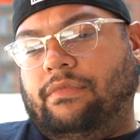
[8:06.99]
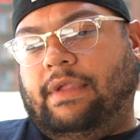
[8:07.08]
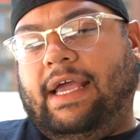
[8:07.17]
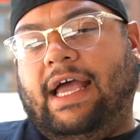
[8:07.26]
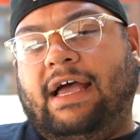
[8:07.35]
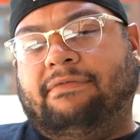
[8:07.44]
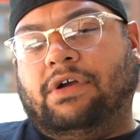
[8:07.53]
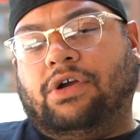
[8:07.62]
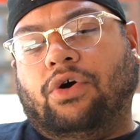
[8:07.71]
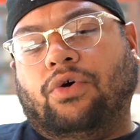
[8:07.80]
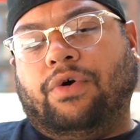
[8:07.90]
They have a
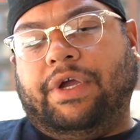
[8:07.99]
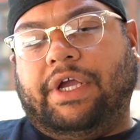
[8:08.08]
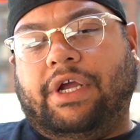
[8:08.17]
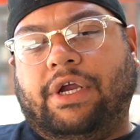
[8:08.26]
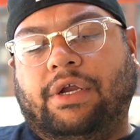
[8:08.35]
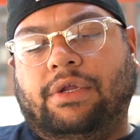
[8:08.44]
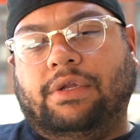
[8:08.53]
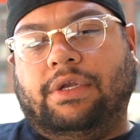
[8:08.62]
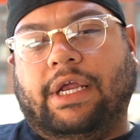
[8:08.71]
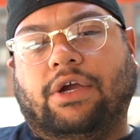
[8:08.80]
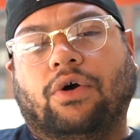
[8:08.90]
goal here.
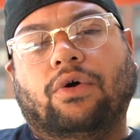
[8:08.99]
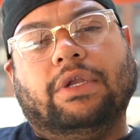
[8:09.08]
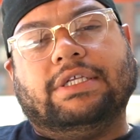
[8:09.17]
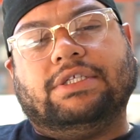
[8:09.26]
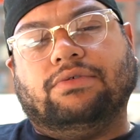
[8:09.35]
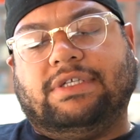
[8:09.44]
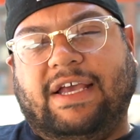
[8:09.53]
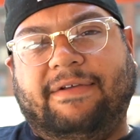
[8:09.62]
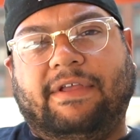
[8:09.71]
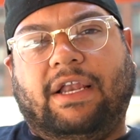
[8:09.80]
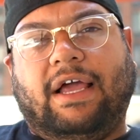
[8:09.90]
Their goal is to
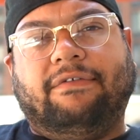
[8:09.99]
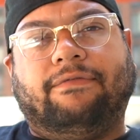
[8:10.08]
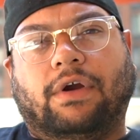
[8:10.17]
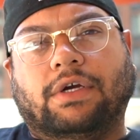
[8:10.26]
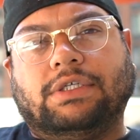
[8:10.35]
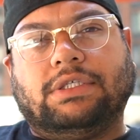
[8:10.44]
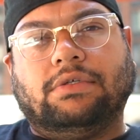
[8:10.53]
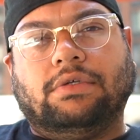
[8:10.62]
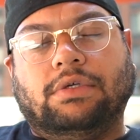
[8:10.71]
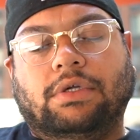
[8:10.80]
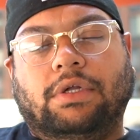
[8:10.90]
save the life first,
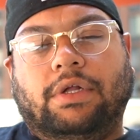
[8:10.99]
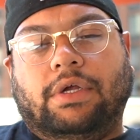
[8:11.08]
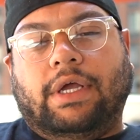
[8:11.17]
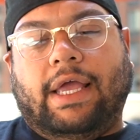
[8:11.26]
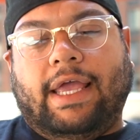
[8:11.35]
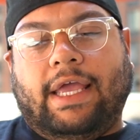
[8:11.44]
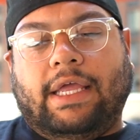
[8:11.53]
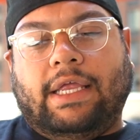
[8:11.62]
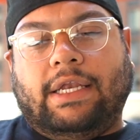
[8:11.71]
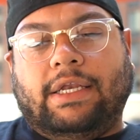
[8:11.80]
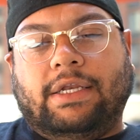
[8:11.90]

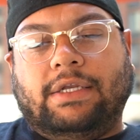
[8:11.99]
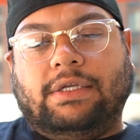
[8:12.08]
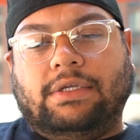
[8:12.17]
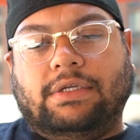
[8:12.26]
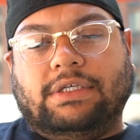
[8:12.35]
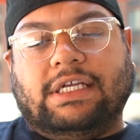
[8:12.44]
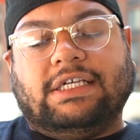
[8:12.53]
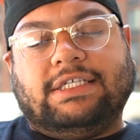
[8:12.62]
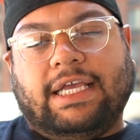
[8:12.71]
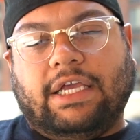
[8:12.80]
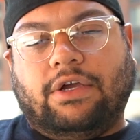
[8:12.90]
and their
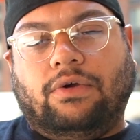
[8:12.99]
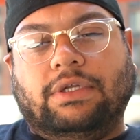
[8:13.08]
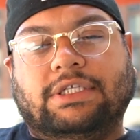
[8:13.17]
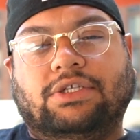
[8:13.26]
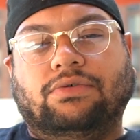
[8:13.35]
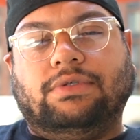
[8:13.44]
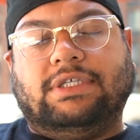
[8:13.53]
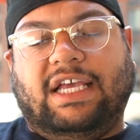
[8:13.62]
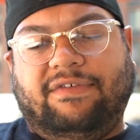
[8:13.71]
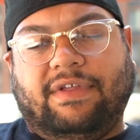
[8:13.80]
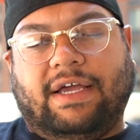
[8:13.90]
second goal is to
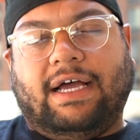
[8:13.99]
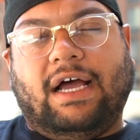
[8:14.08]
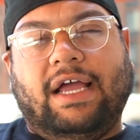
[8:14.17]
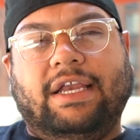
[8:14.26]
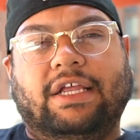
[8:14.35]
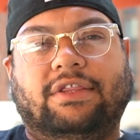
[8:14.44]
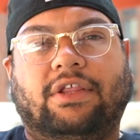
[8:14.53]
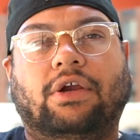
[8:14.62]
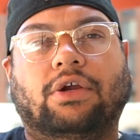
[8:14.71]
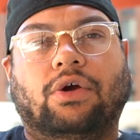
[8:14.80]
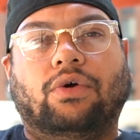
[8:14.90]
save the eye, and their
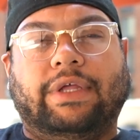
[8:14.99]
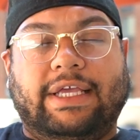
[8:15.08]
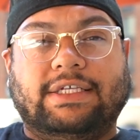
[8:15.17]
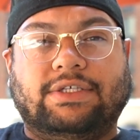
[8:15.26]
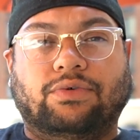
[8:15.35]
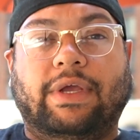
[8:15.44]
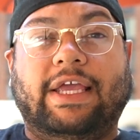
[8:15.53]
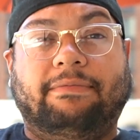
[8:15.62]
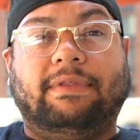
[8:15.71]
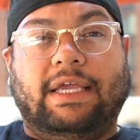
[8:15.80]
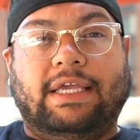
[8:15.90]
third goal is to,
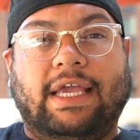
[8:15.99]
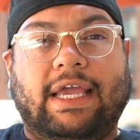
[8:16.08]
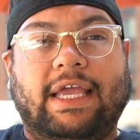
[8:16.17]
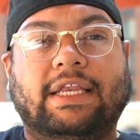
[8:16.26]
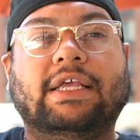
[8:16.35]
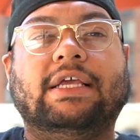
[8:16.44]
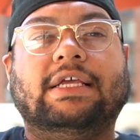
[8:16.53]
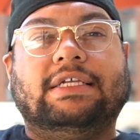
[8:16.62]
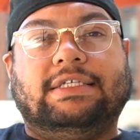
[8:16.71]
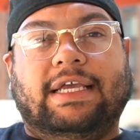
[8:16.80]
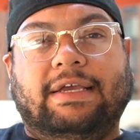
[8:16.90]
if they can,
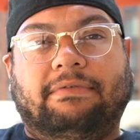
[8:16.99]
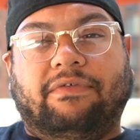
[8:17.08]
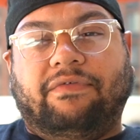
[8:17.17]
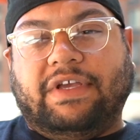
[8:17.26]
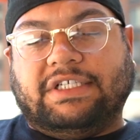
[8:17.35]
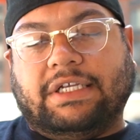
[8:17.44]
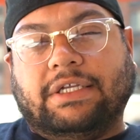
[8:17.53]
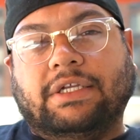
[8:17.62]
save the vision.